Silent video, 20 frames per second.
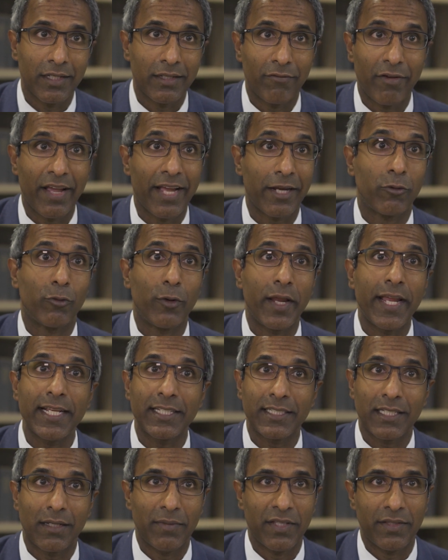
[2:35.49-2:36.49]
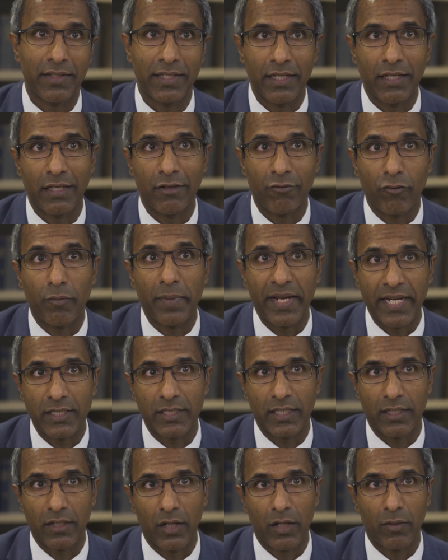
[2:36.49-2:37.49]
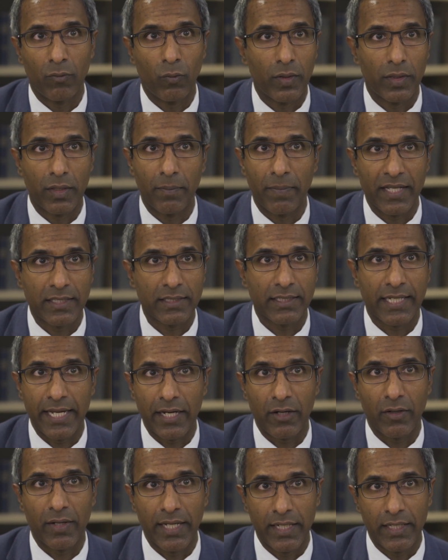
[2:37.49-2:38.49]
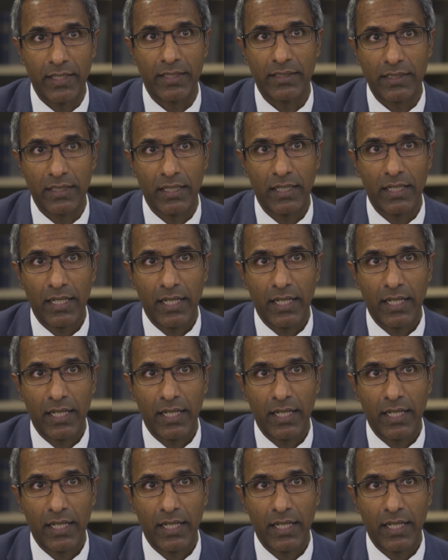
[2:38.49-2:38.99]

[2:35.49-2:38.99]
they in fact create some of the information on what the best care is.